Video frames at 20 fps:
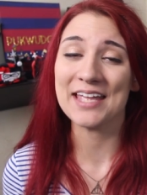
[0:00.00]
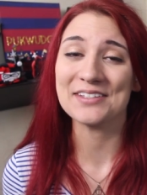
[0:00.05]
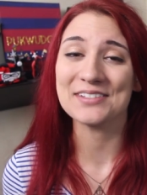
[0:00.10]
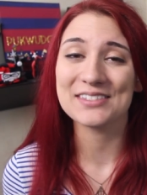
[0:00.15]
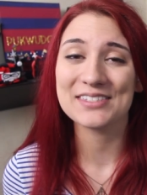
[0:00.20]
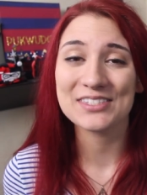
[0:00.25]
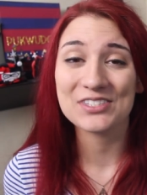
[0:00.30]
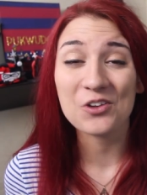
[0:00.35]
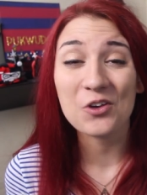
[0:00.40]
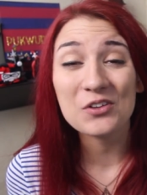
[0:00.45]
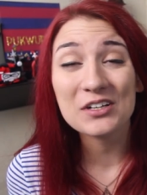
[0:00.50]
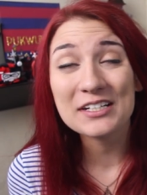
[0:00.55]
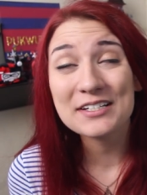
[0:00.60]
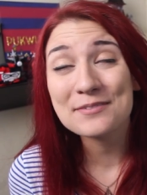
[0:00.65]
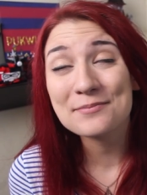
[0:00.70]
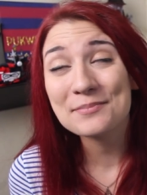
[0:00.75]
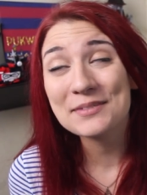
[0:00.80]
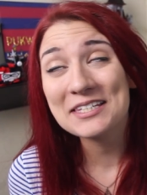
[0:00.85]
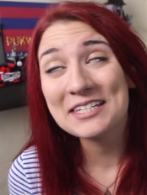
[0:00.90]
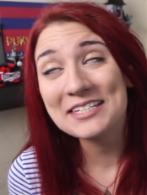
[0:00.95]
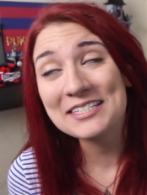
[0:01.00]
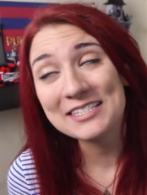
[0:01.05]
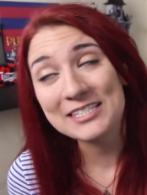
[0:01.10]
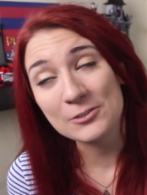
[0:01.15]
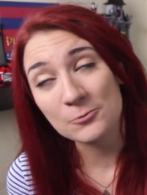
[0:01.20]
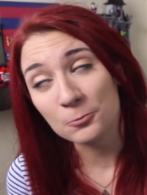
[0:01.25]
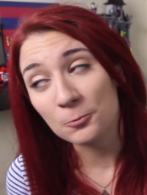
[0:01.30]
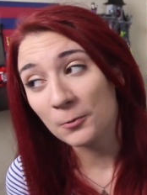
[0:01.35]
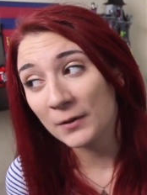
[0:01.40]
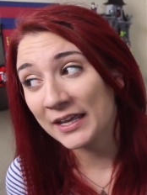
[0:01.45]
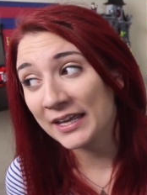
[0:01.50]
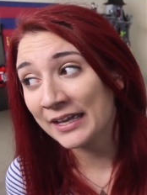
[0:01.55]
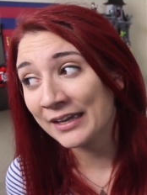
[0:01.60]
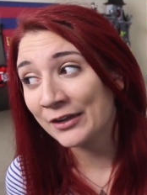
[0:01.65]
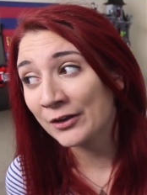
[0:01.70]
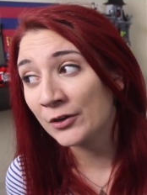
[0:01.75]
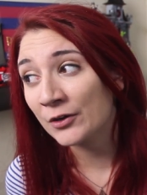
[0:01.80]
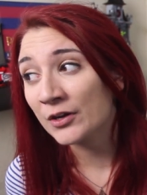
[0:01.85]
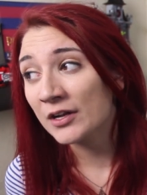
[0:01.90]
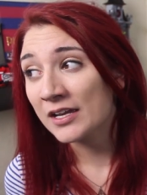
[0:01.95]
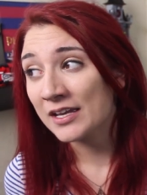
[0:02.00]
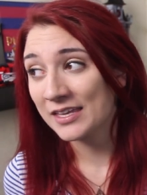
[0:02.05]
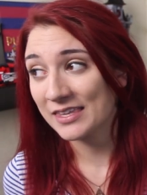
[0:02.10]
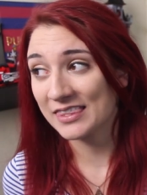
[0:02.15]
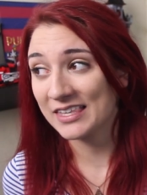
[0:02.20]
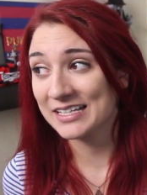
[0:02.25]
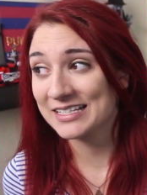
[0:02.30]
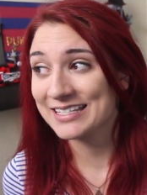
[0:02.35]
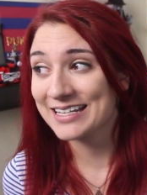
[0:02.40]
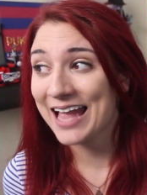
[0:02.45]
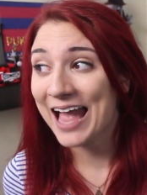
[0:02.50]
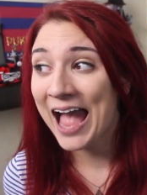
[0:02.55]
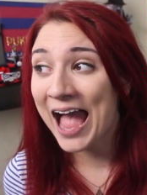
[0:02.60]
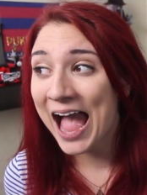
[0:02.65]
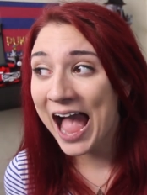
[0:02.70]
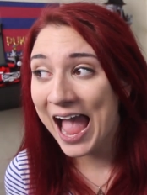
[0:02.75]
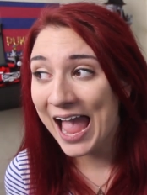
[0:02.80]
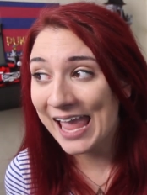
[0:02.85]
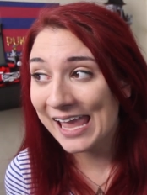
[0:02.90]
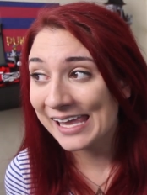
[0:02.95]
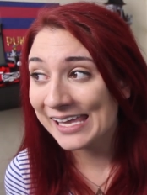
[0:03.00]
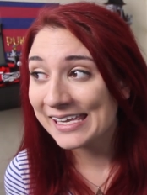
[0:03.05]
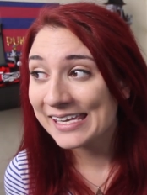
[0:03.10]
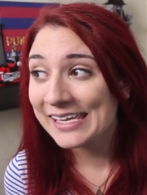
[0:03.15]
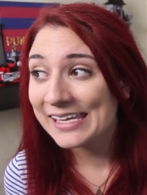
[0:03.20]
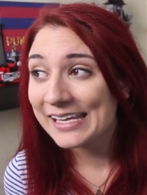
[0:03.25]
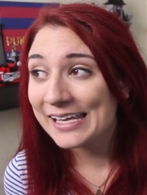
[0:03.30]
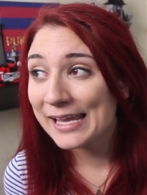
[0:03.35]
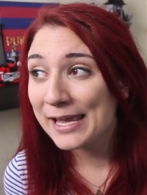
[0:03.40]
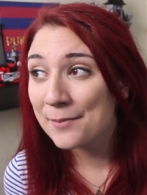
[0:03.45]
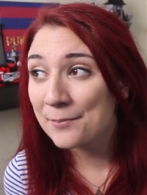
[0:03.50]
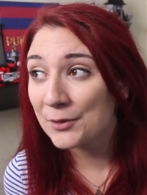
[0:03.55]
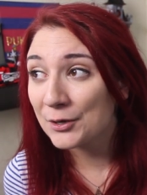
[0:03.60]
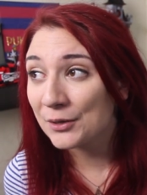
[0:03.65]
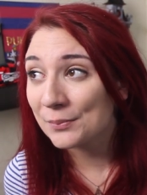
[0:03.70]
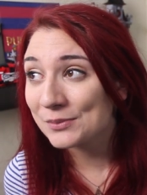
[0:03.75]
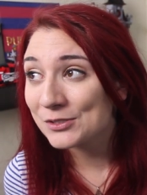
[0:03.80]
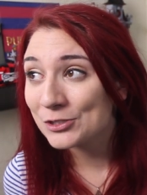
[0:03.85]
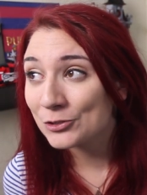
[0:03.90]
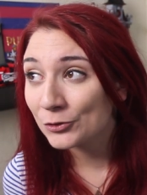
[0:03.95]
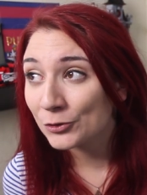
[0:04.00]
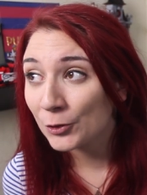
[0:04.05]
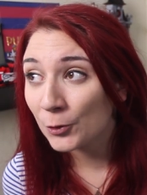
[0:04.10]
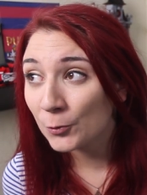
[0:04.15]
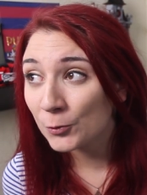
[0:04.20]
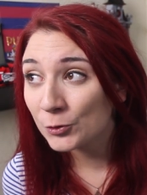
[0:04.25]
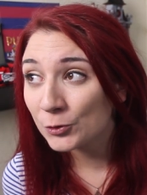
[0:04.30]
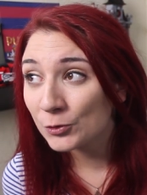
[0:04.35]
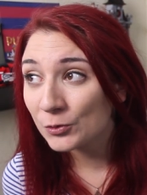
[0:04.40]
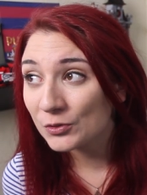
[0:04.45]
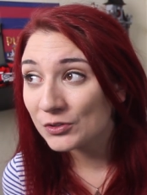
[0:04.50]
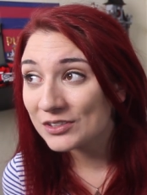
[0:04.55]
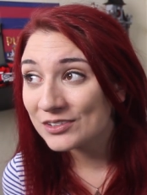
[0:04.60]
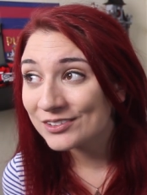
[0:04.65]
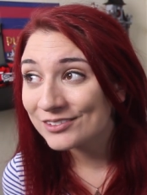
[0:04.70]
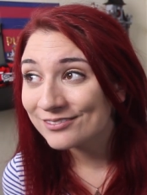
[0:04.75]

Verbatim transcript: I solemnly swear that I am up to no good.